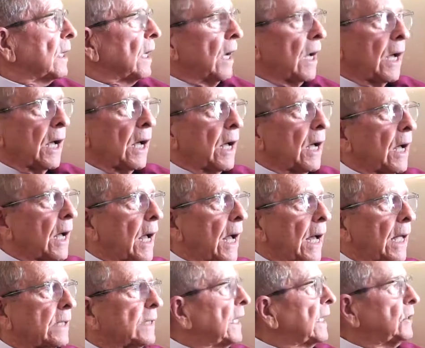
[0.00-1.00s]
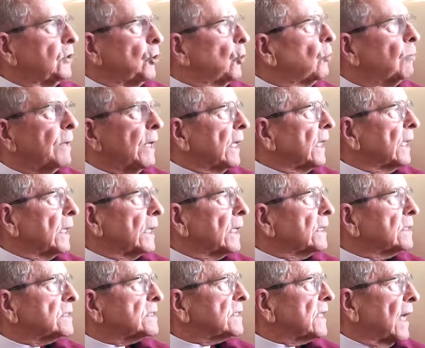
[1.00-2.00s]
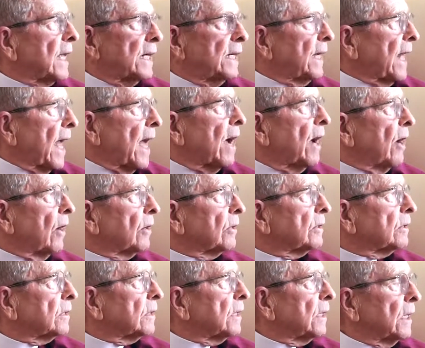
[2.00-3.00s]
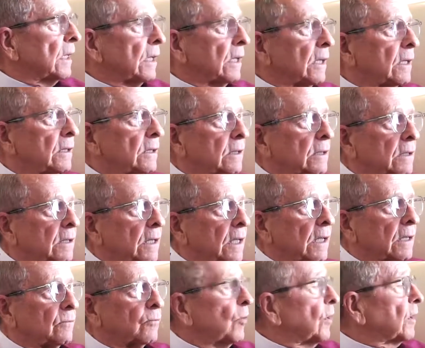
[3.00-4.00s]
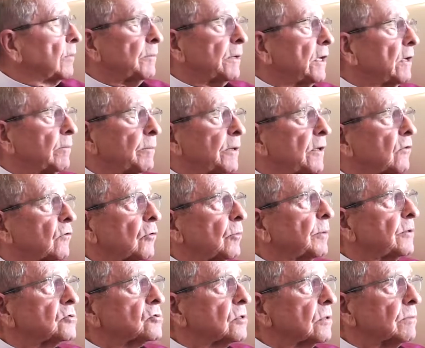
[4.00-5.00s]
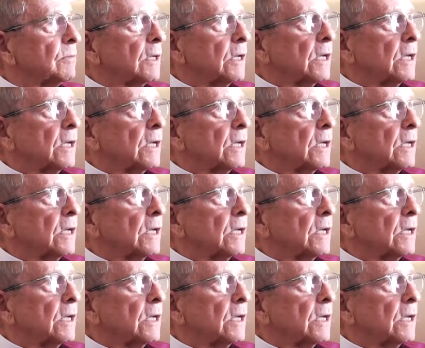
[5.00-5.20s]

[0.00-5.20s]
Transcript: Uh, they knew me inside and out, and and wanted me to be their bishop.